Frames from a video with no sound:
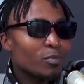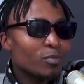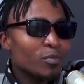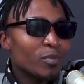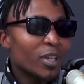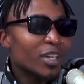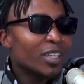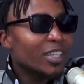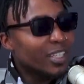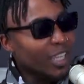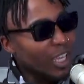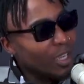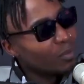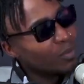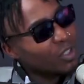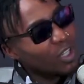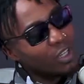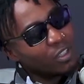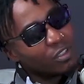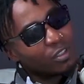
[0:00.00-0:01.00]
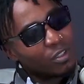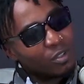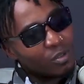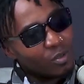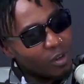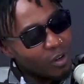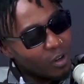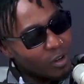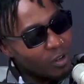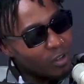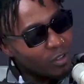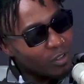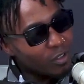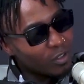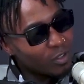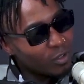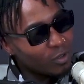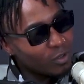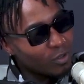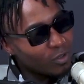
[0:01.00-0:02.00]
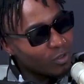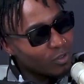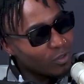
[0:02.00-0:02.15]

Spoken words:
a game changer you are. You know,